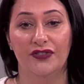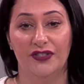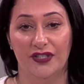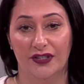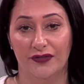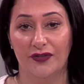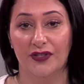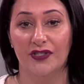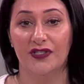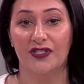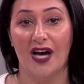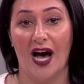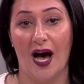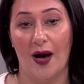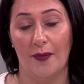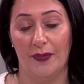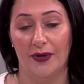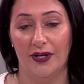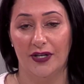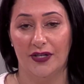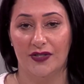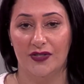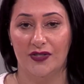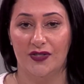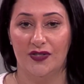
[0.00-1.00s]
different
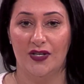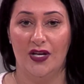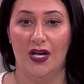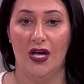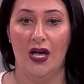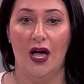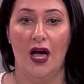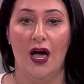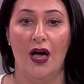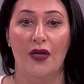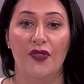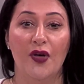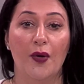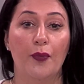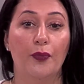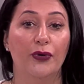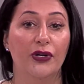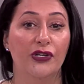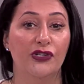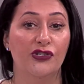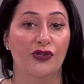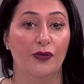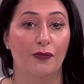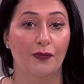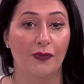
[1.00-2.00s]
topics that
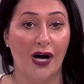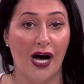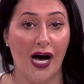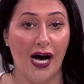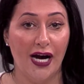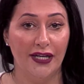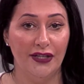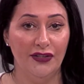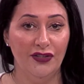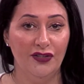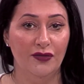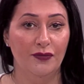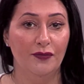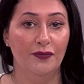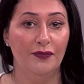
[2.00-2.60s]
bridge the mind,